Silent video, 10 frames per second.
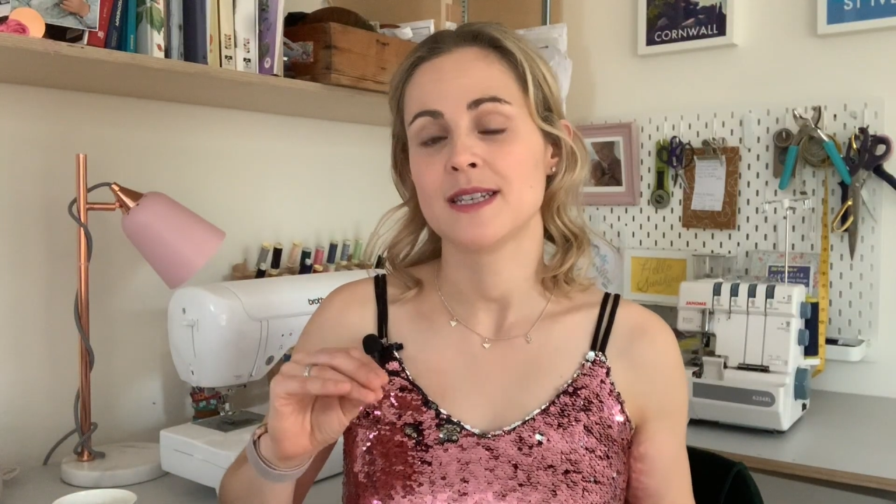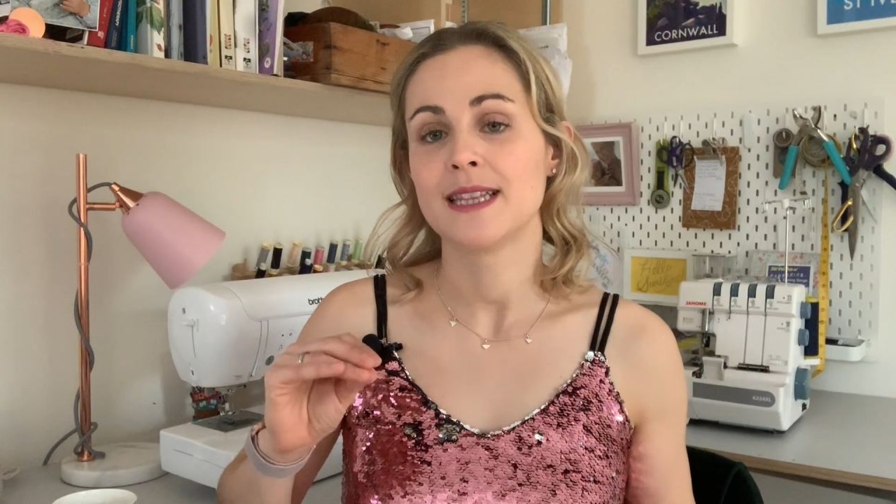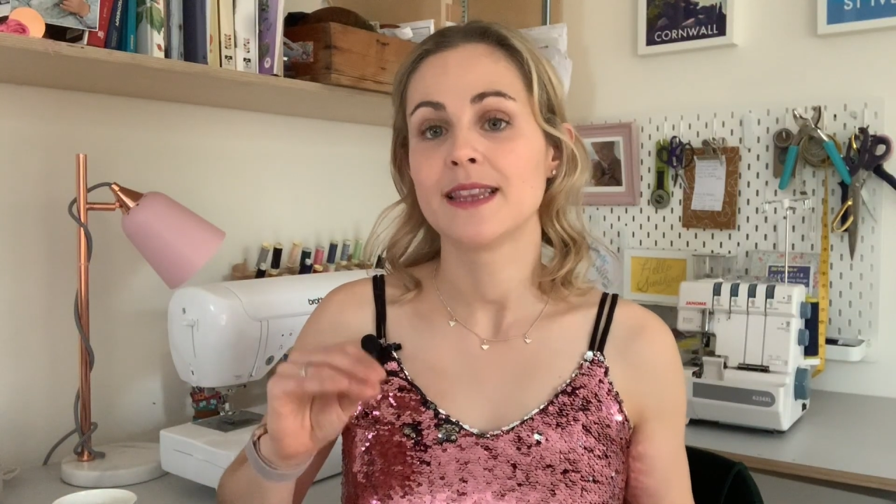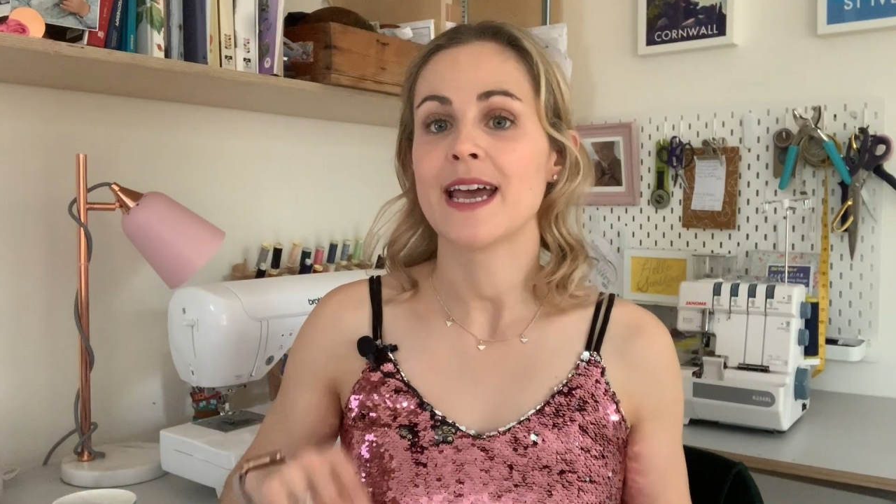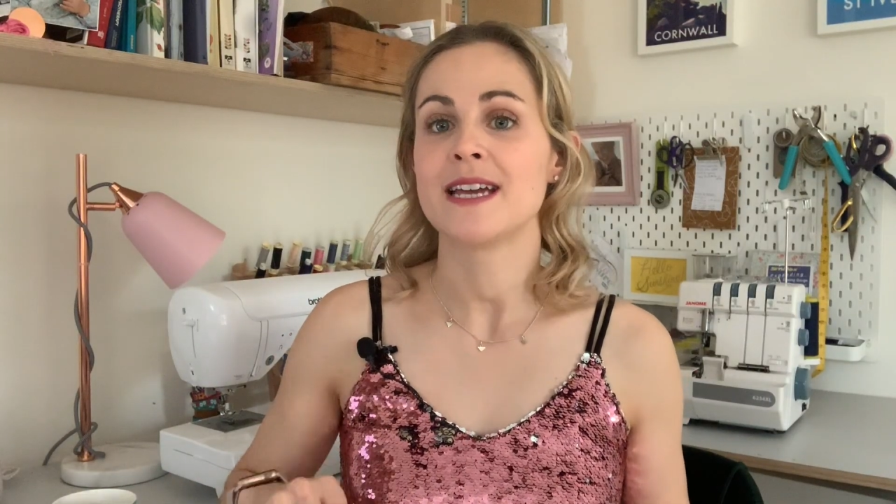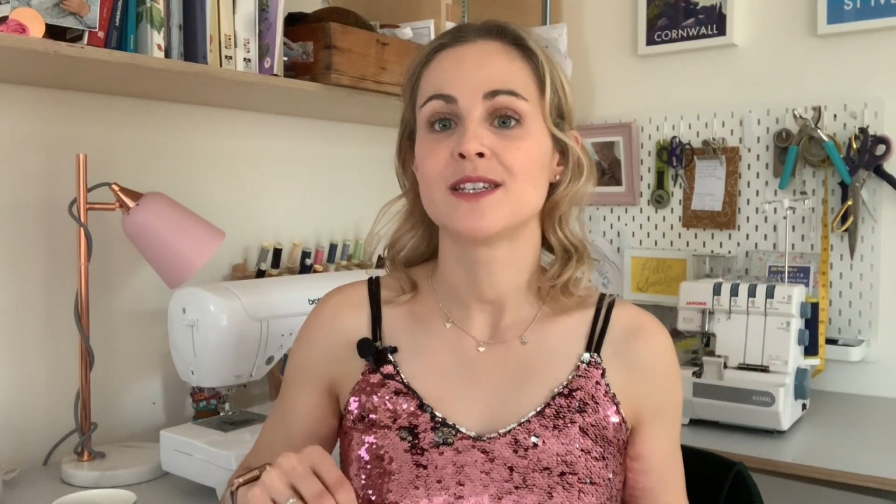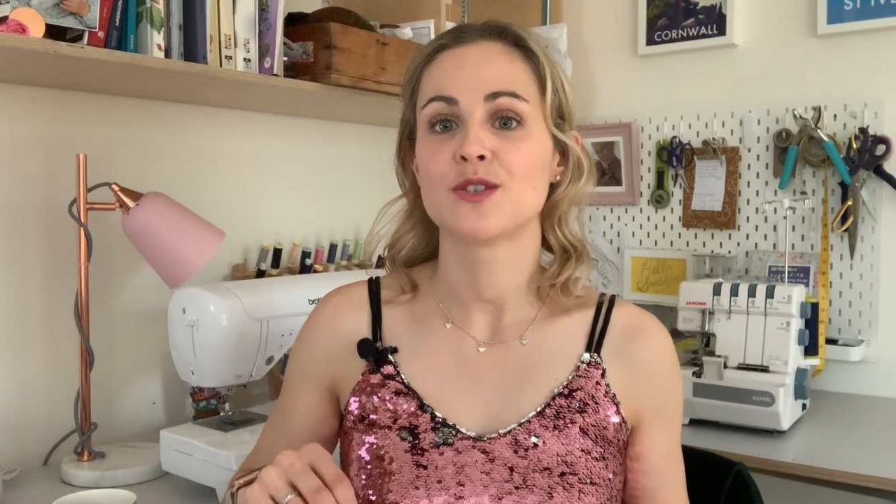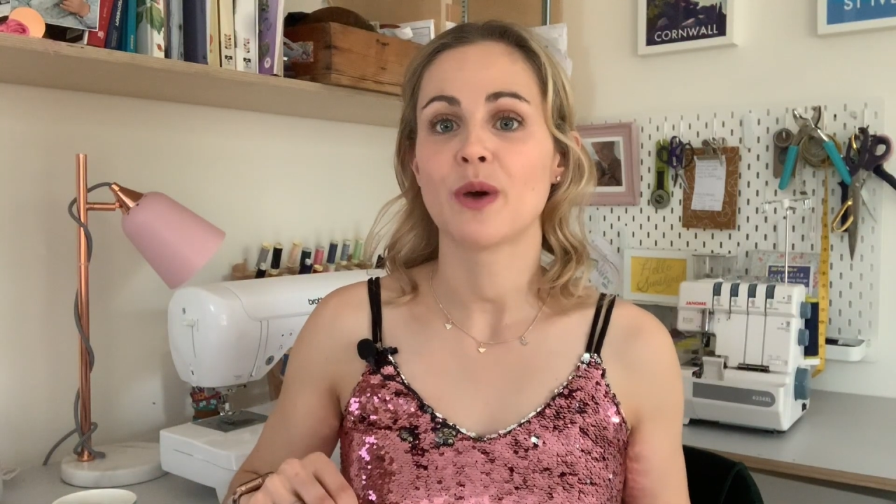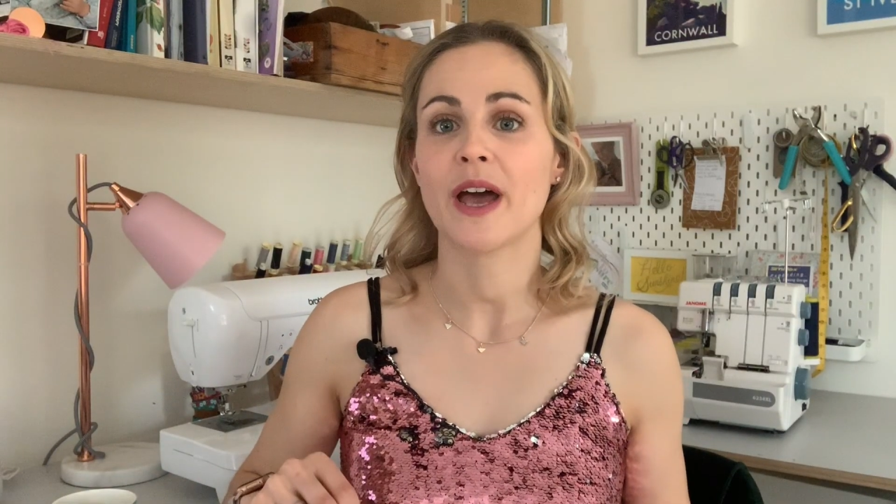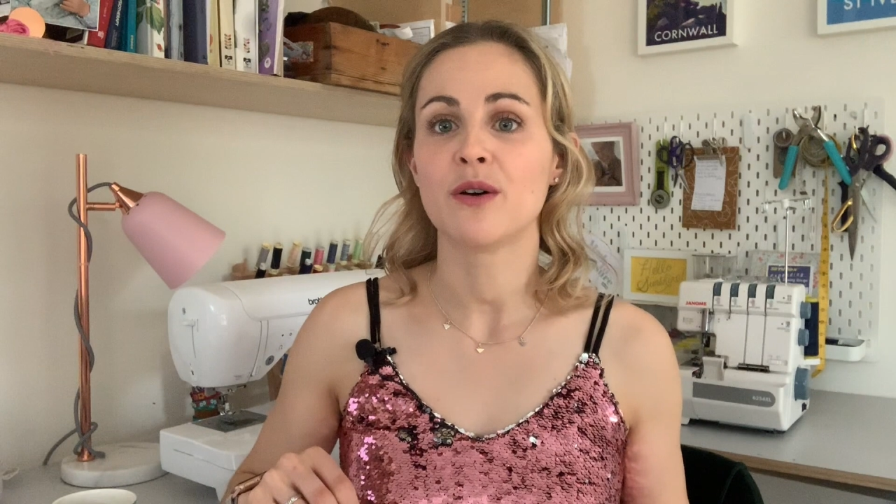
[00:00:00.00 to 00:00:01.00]
need lined
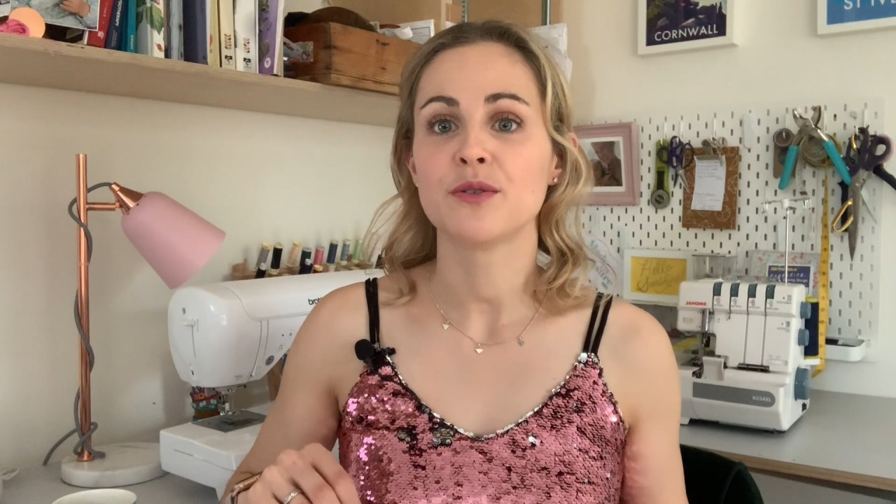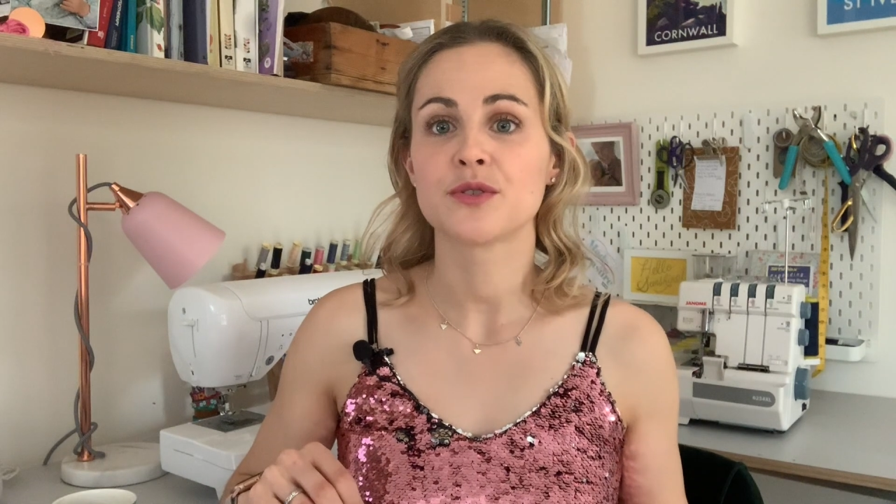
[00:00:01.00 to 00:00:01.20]
as well.